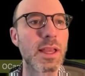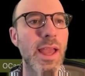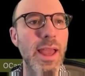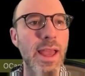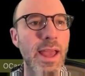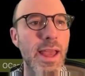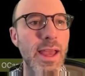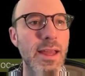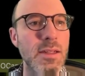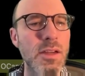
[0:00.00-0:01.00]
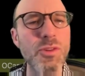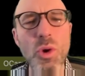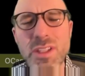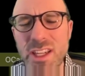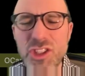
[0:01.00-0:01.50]
And of
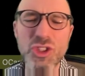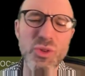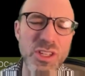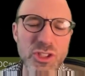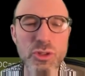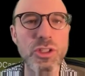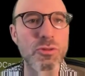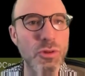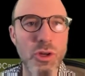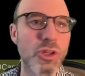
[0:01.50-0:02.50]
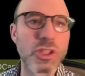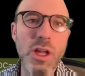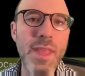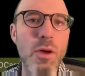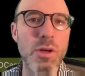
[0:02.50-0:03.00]
course I could do this using recursion,
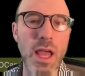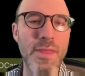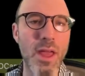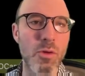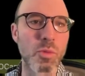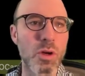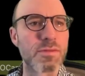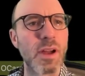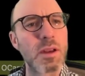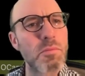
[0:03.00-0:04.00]
and that would work fine.